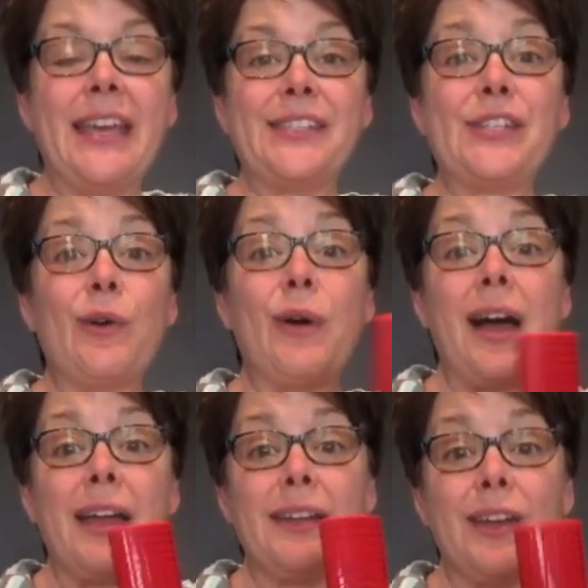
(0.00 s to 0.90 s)
So
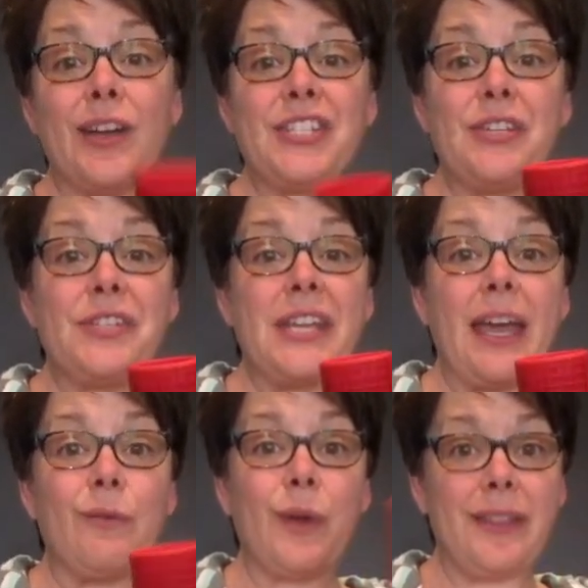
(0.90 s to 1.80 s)
I encourage you to
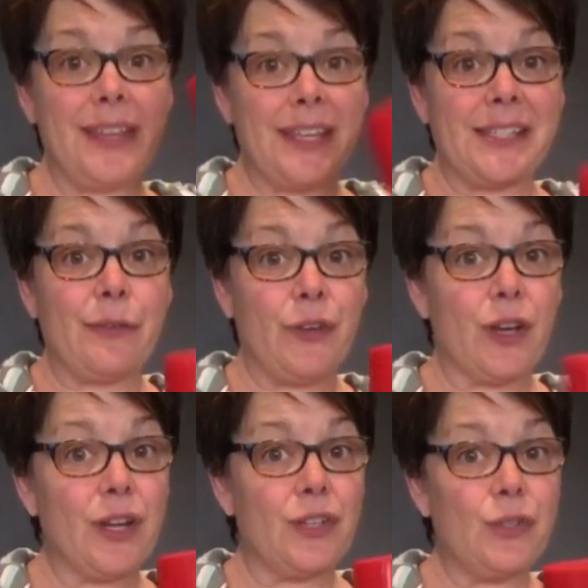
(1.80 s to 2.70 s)
get one of these if you're
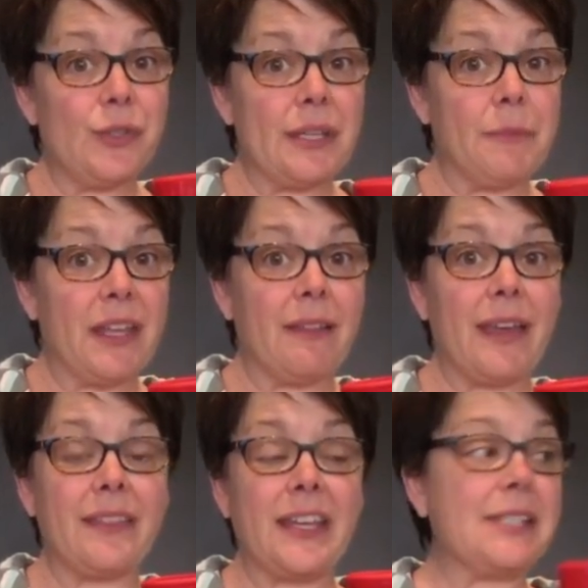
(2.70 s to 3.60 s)
gonna do something
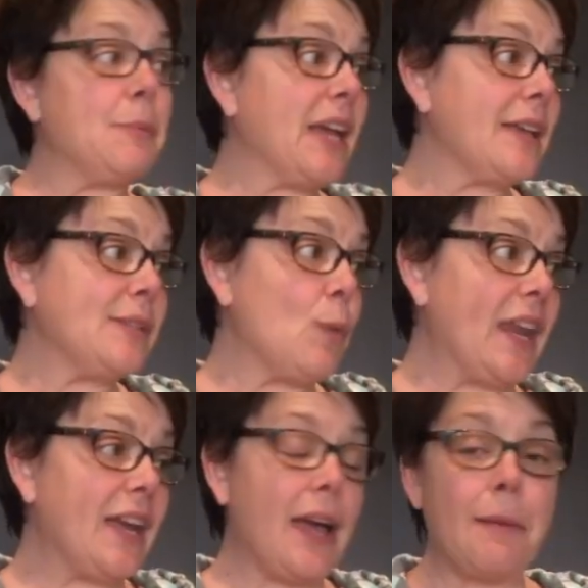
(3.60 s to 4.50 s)
like this, because when
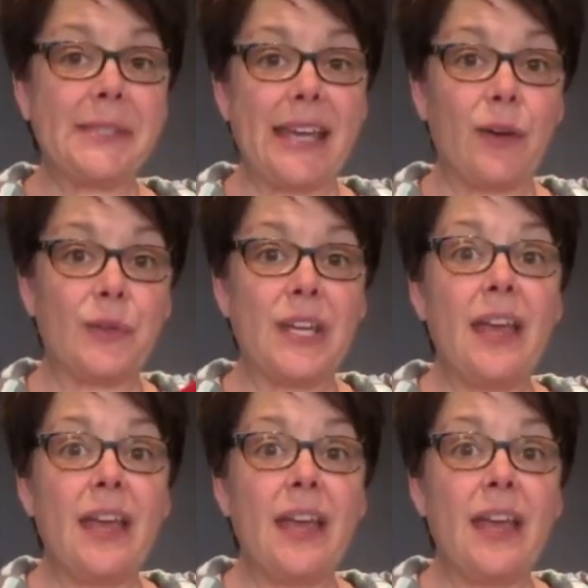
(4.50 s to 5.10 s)
it comes out,